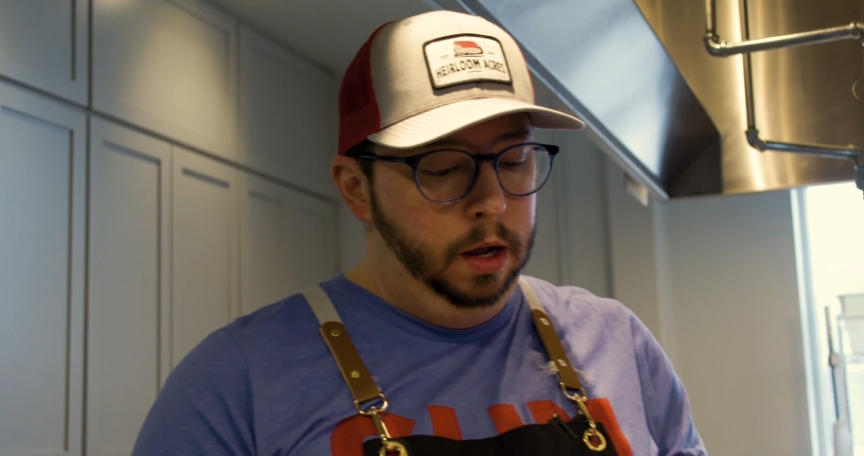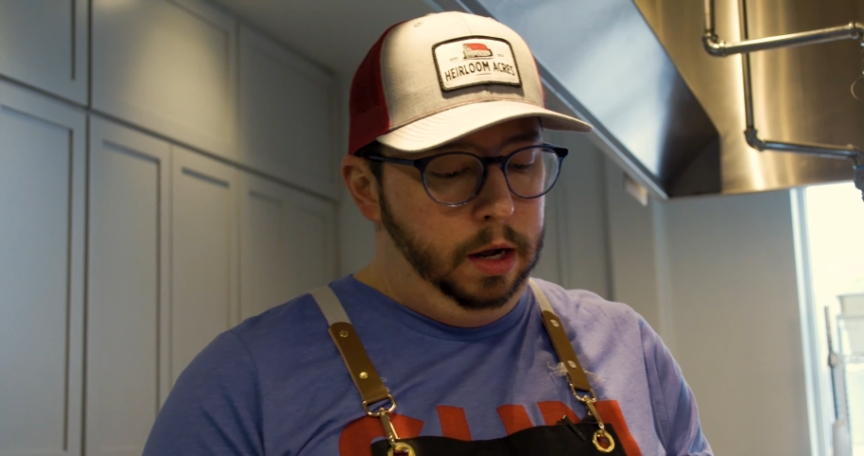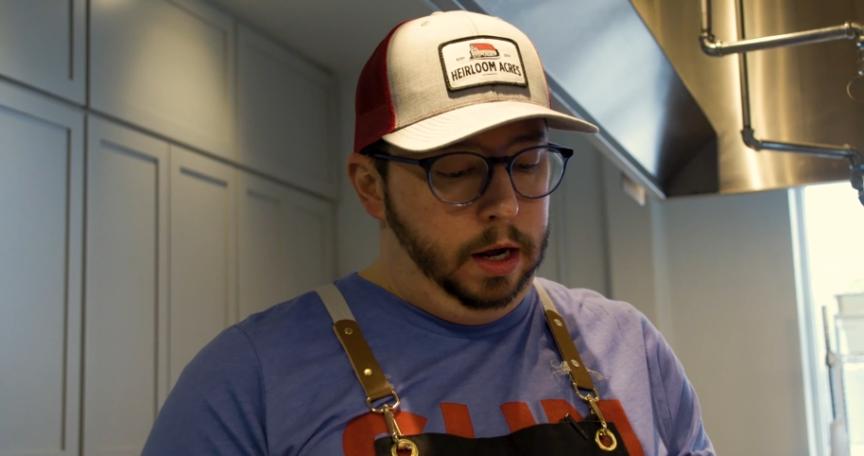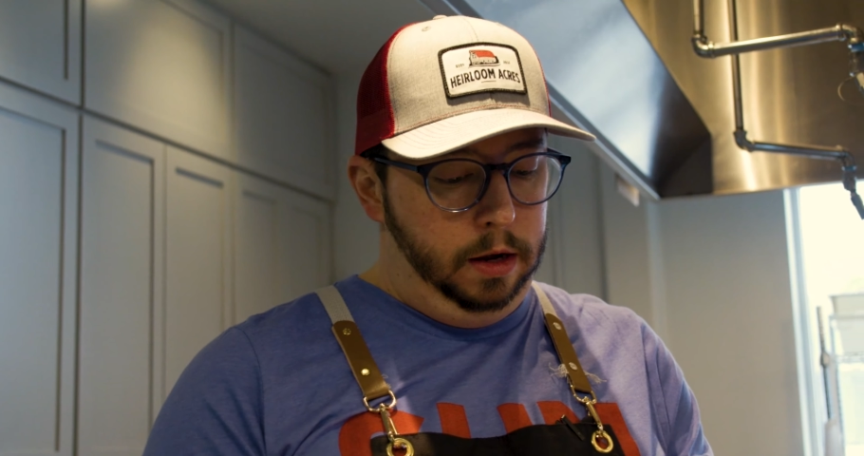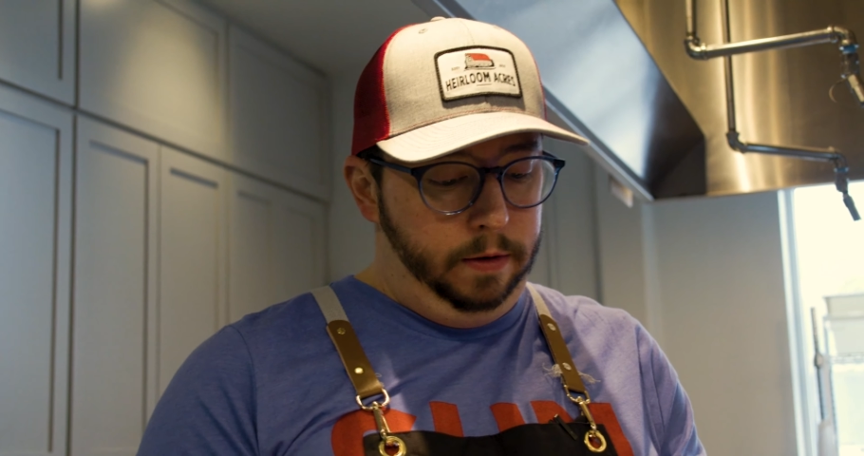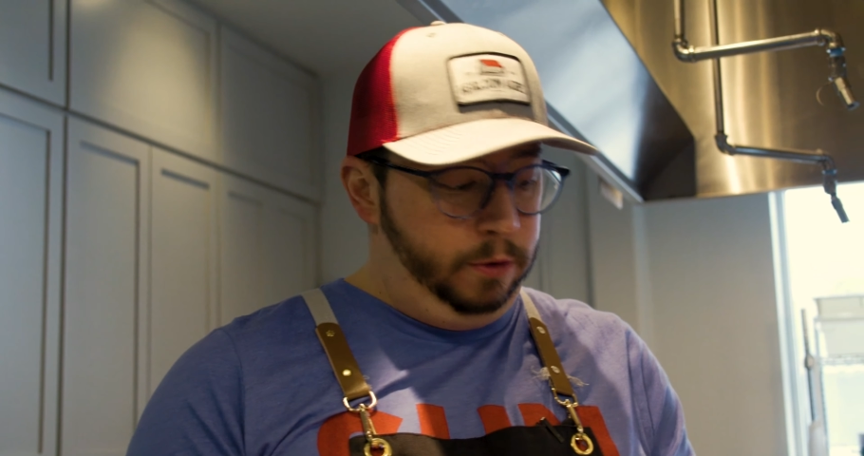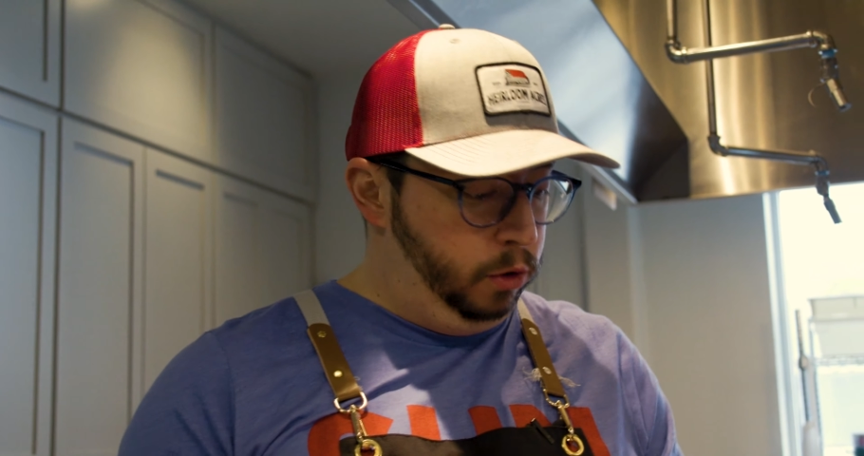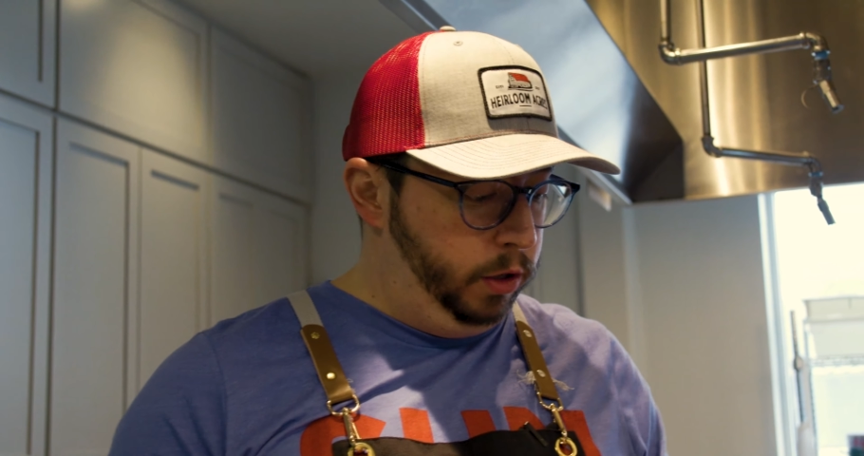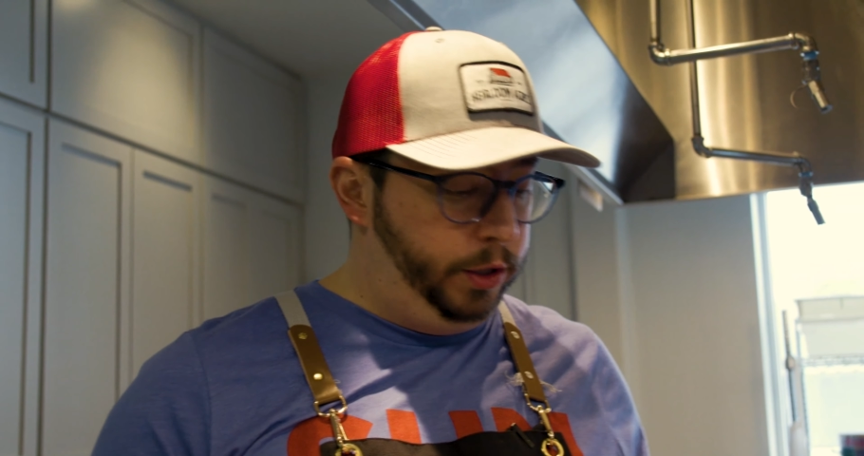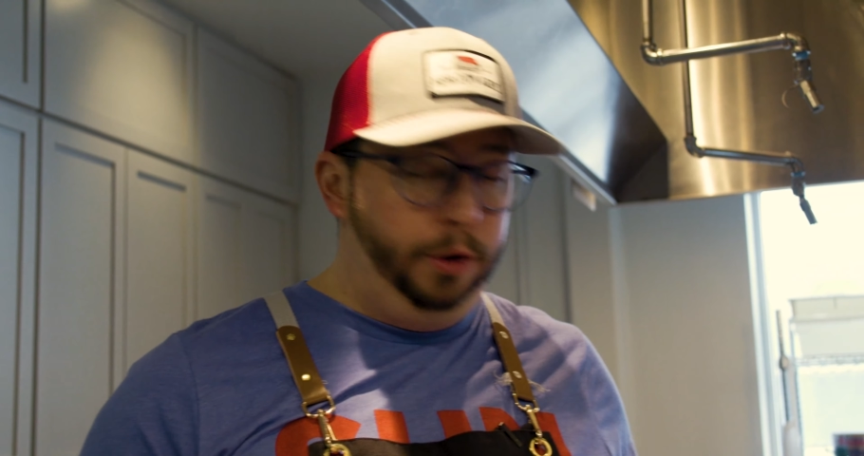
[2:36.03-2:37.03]
Of
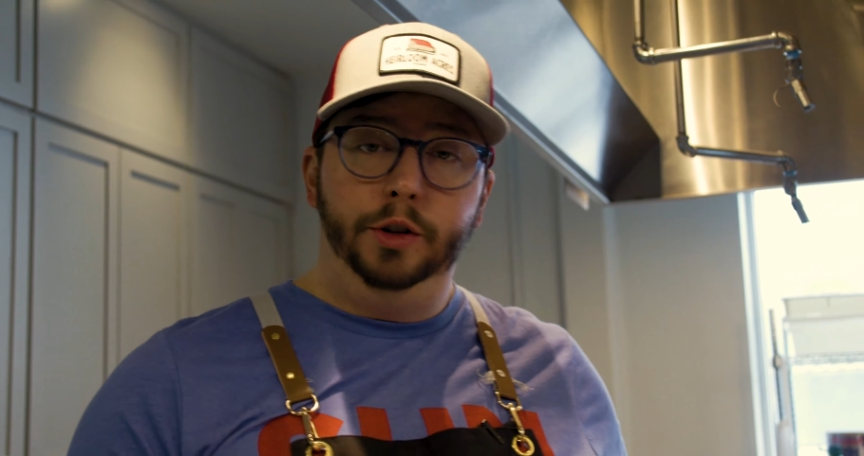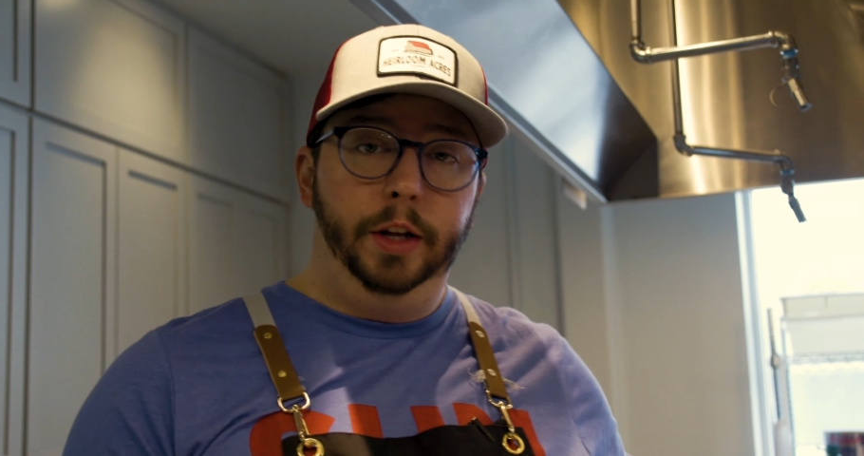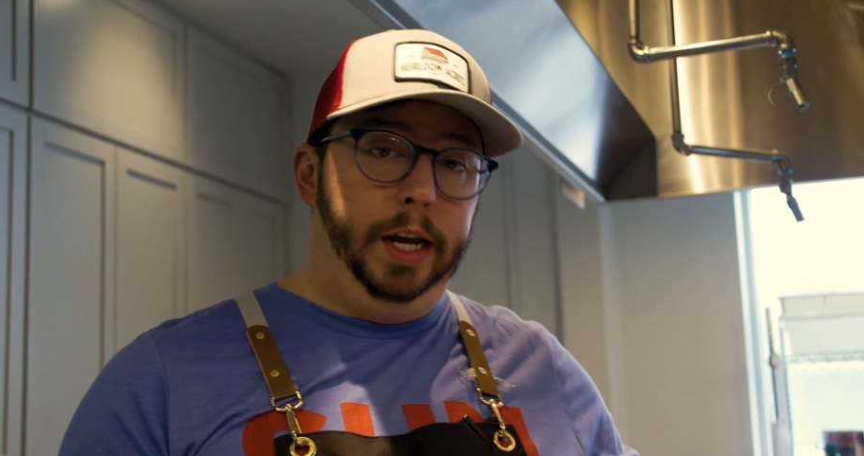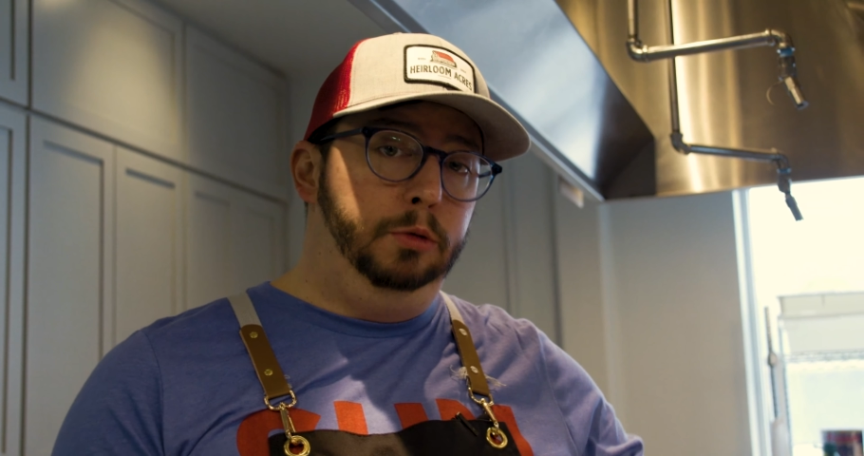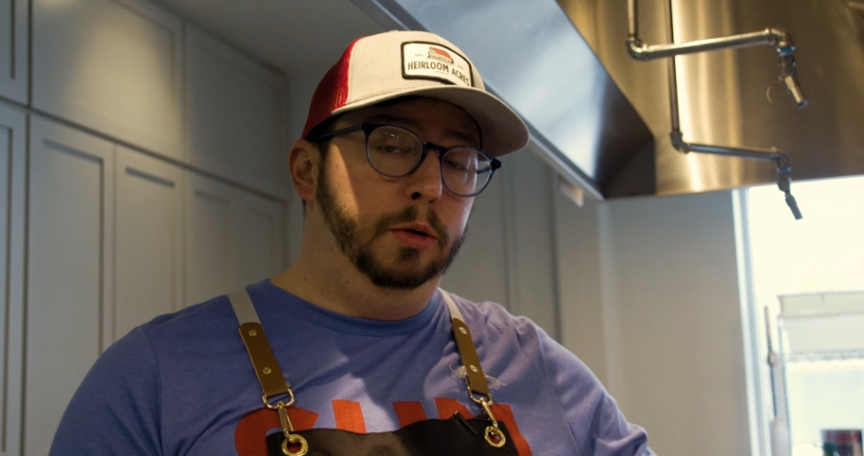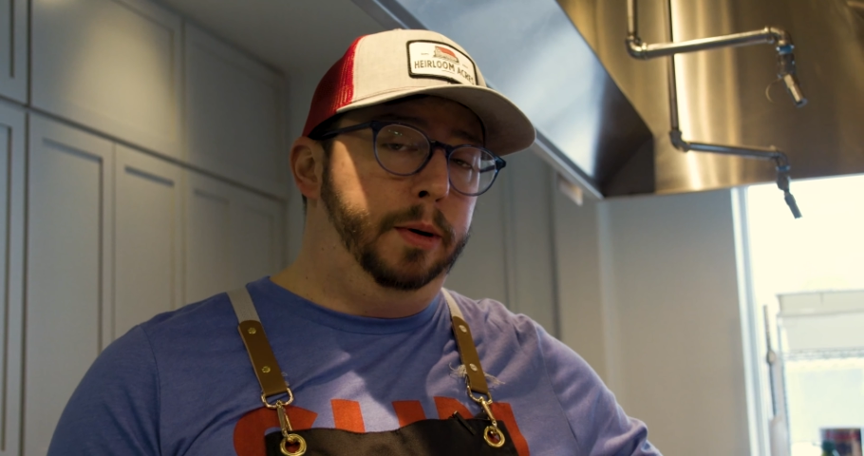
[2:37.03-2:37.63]
course, usually equal